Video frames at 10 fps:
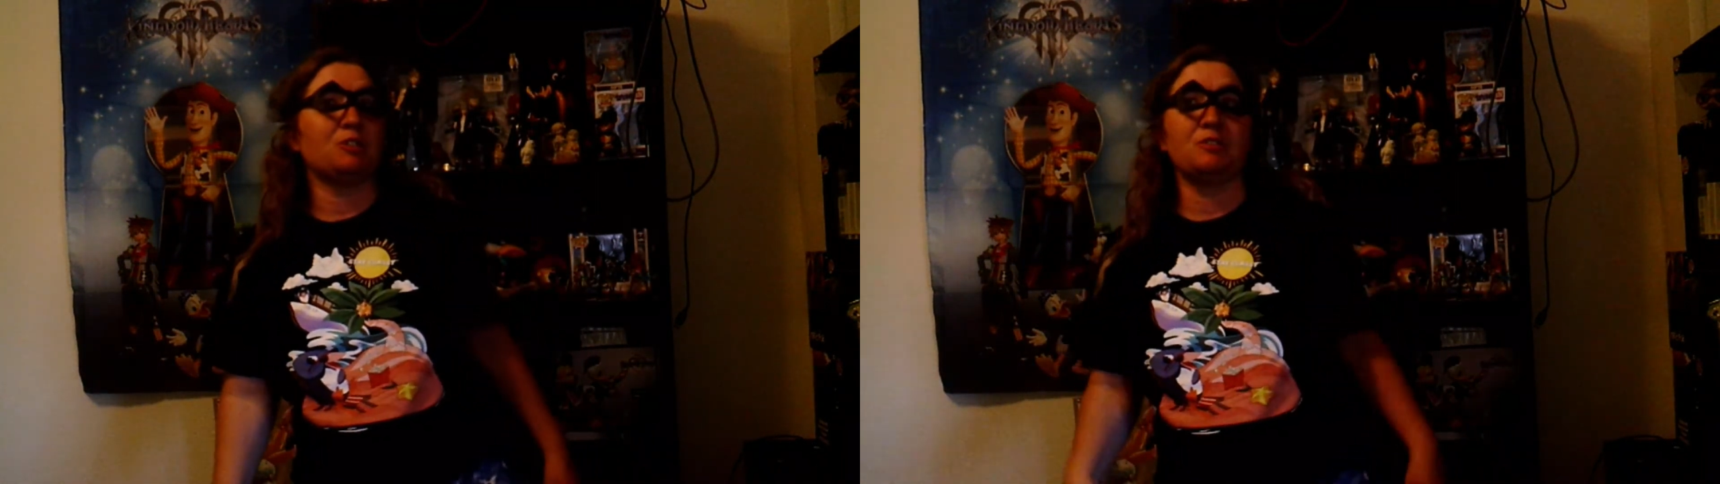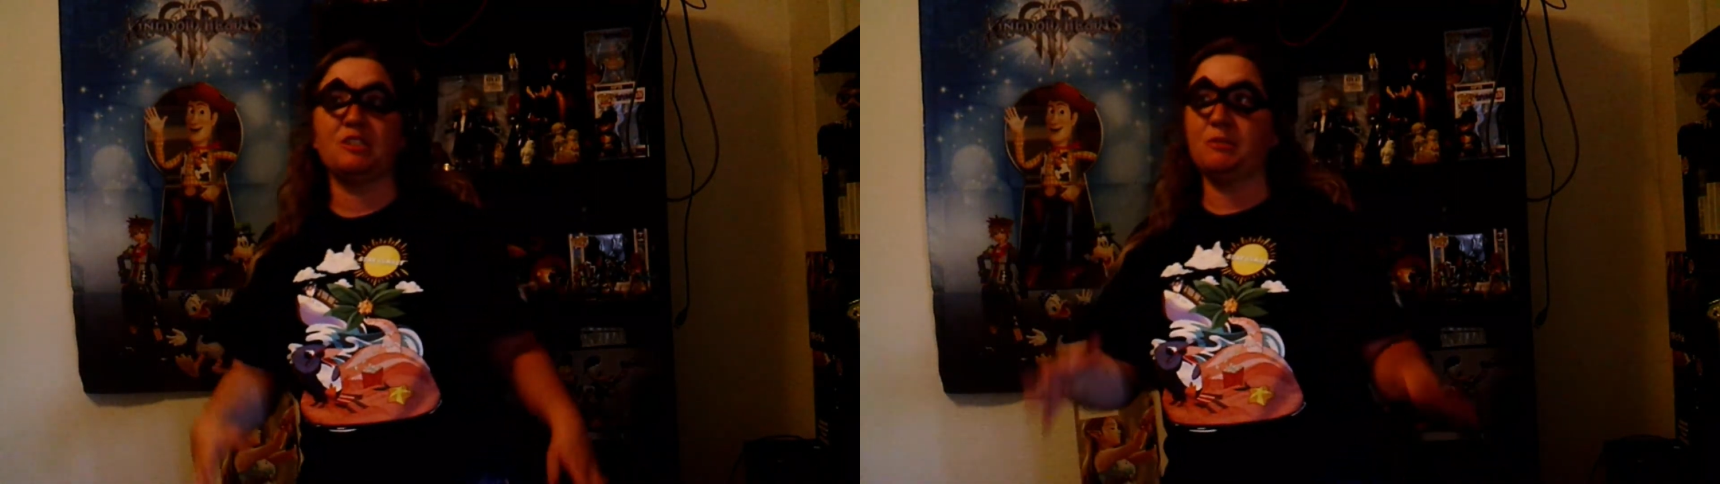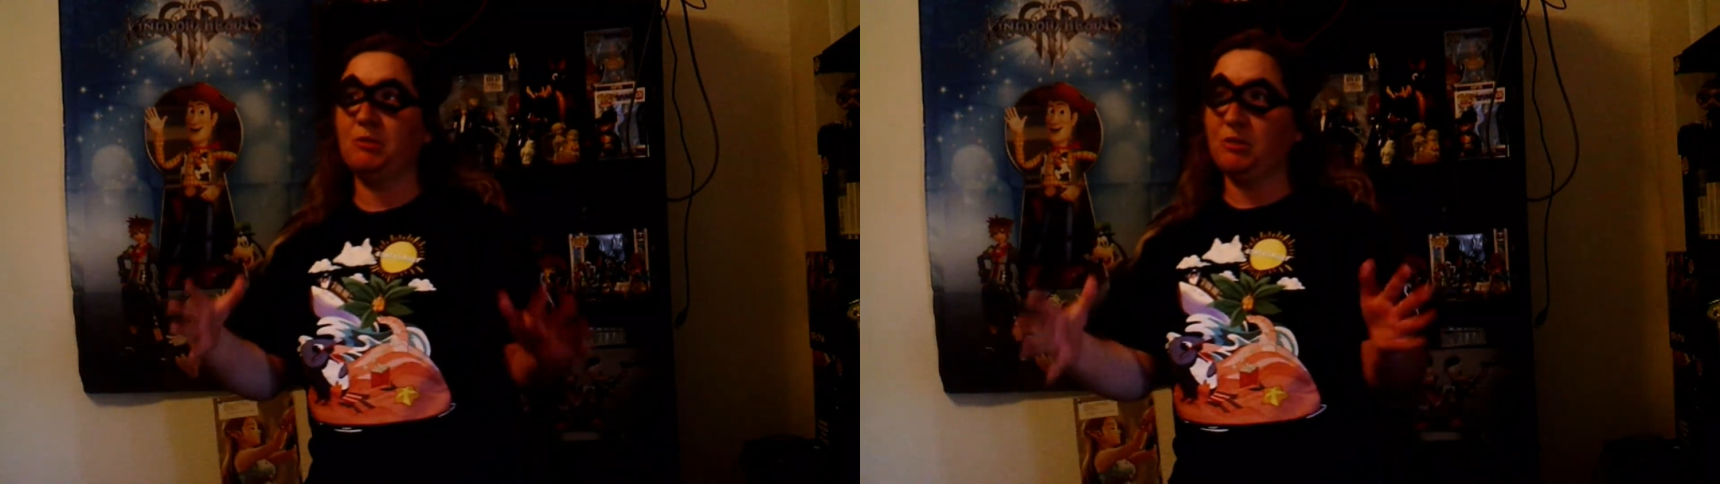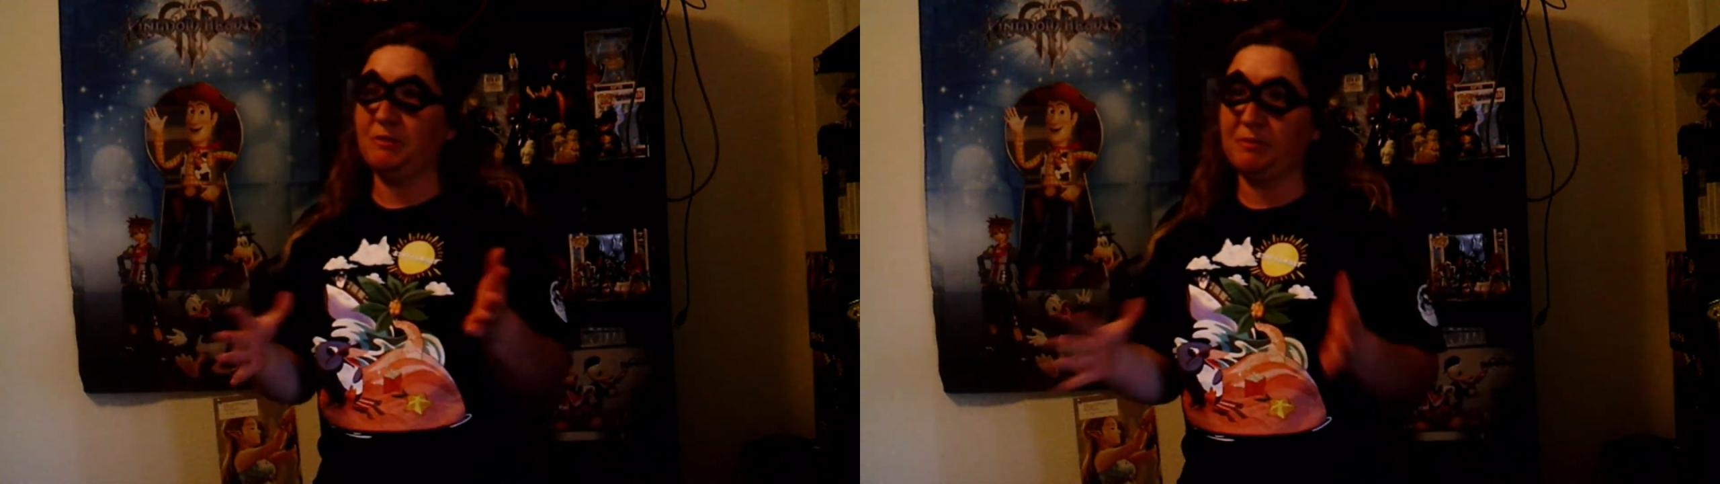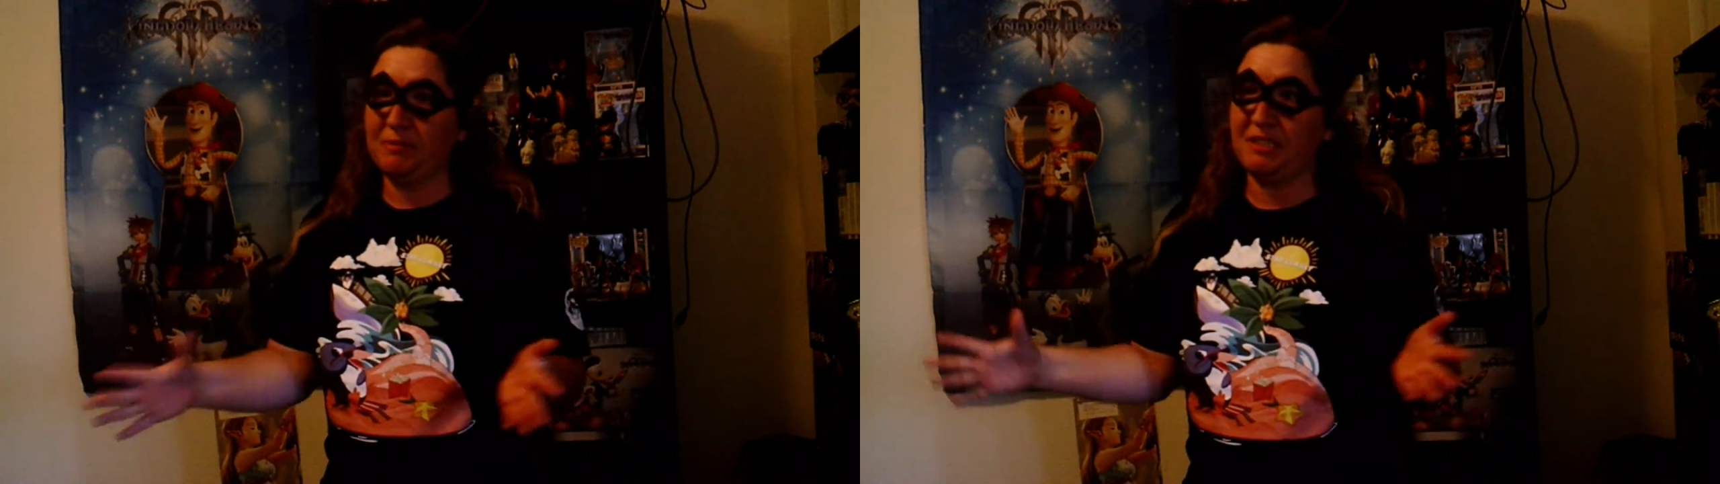this is the only
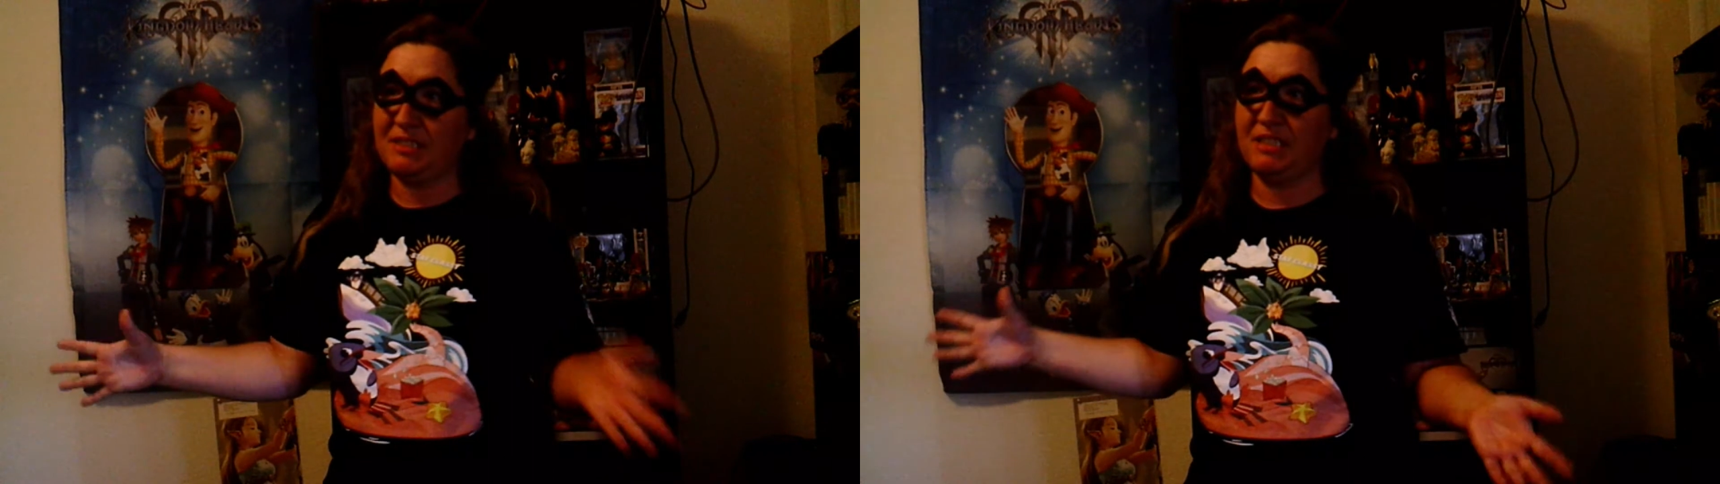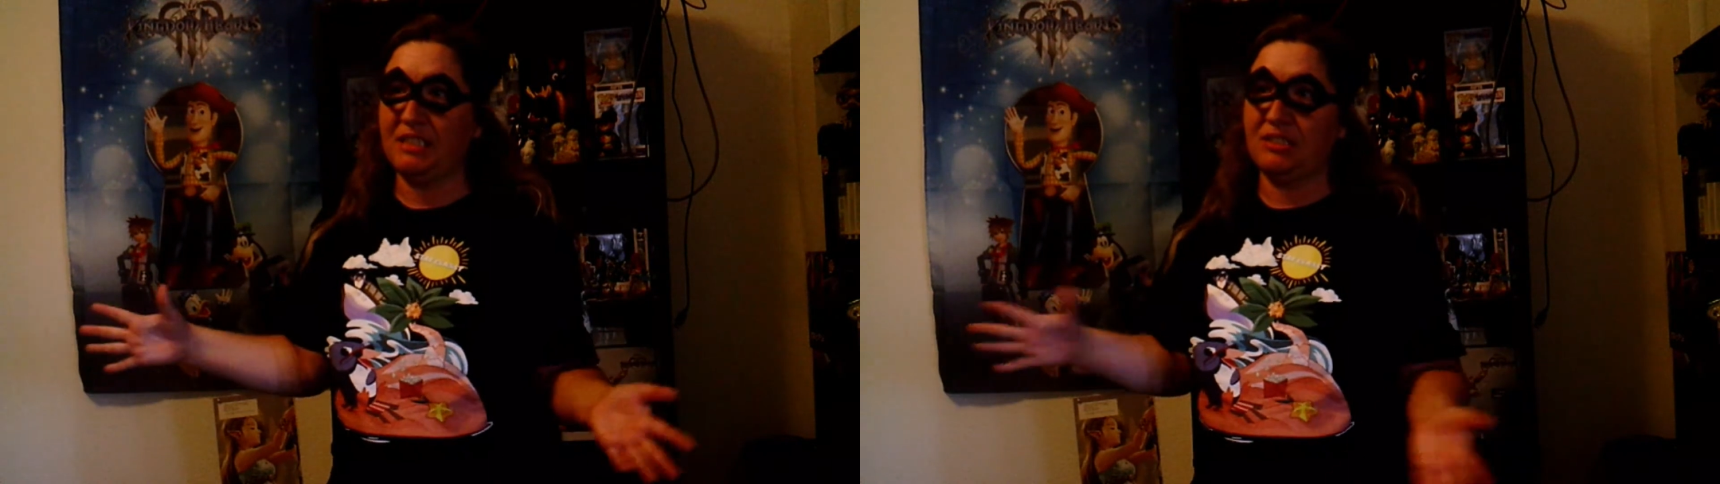one we see.